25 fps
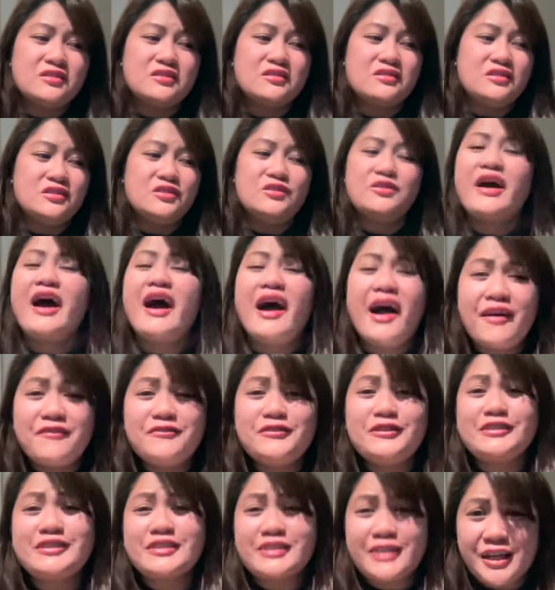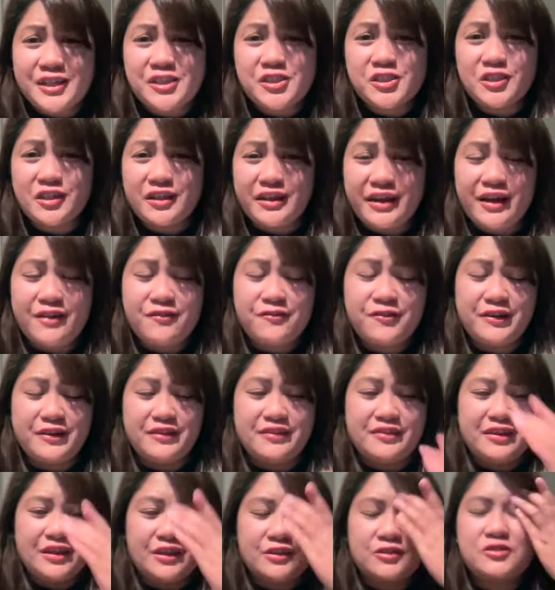You have to schedule
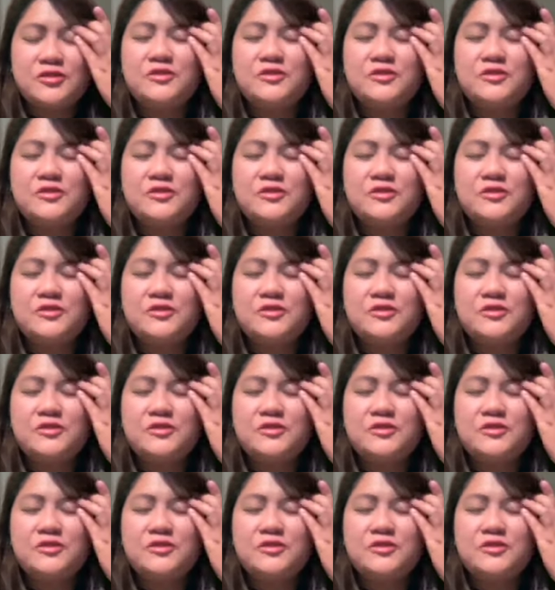everything.